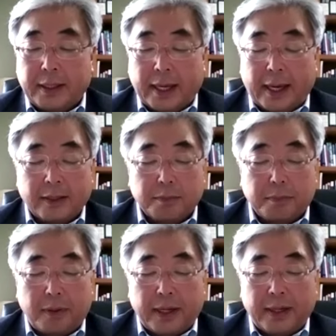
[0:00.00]
he
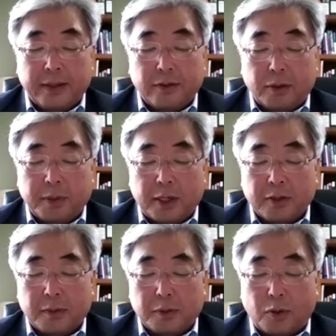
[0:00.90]
has played
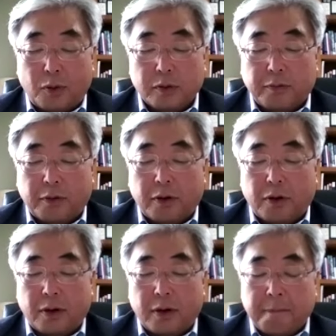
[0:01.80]
remarkable roles
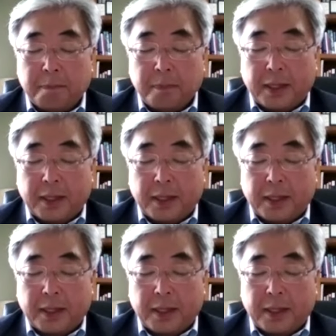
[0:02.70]
for